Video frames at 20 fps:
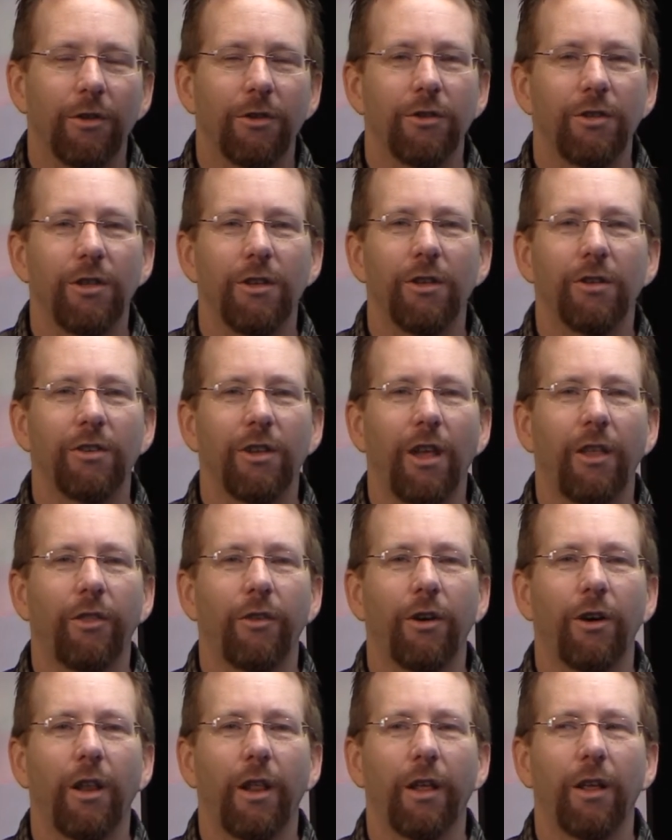and she just sat
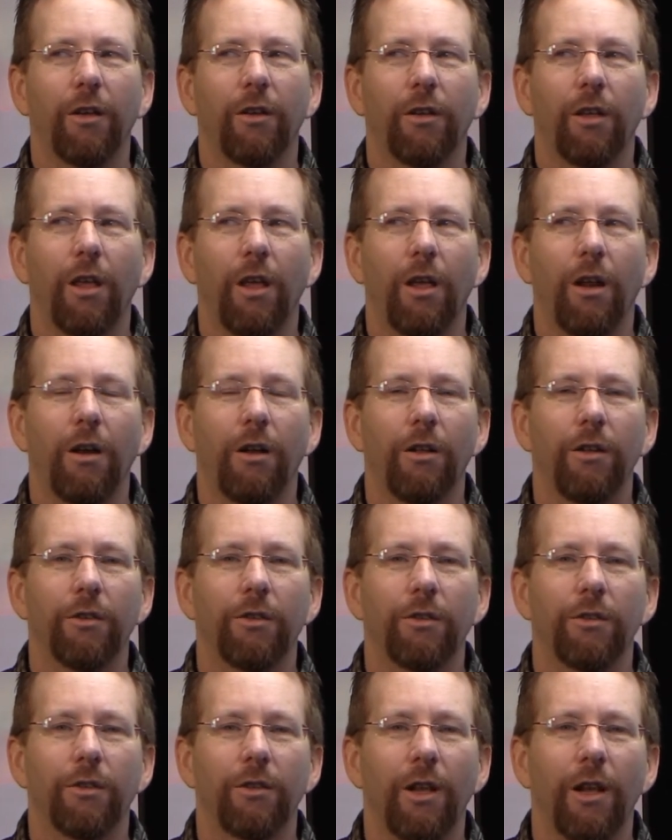there like, okay, it all
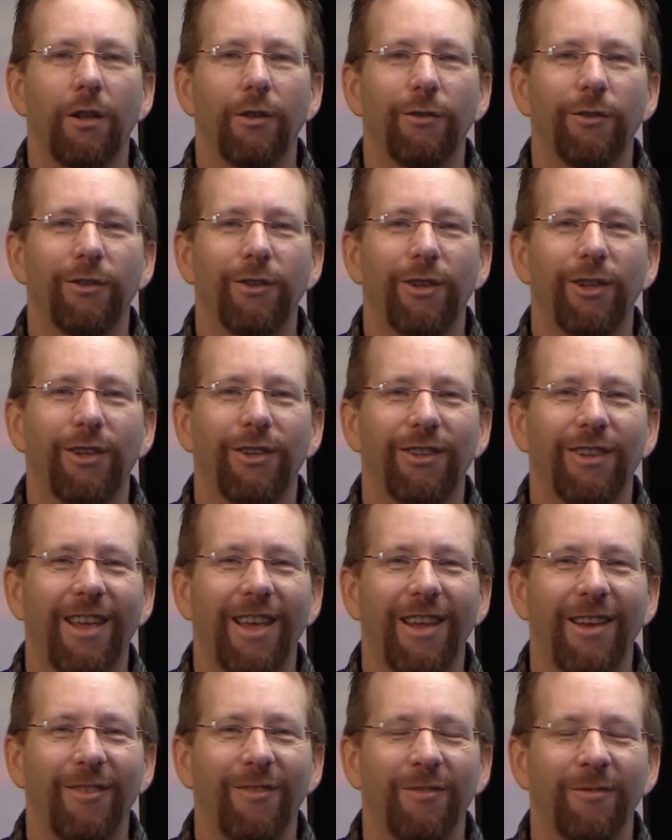sounds the
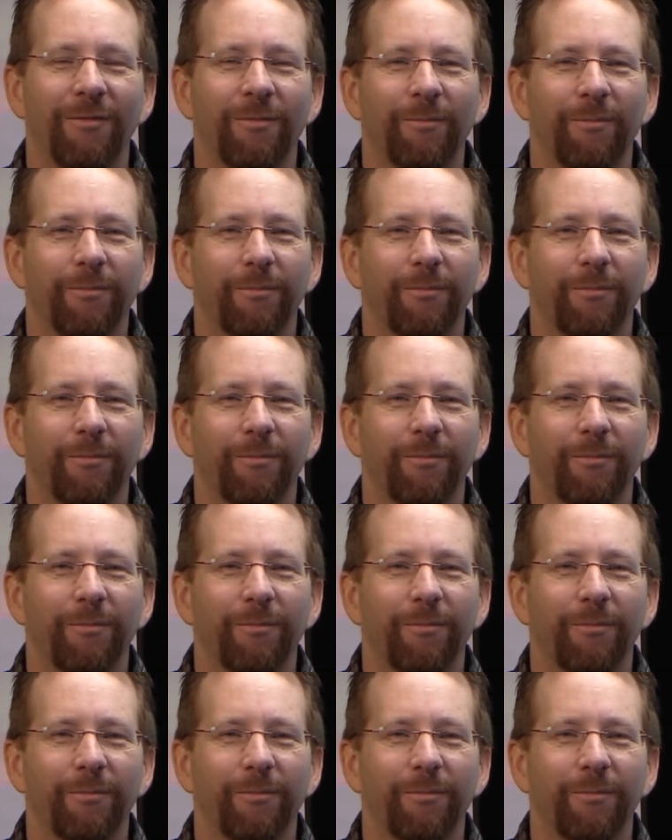same.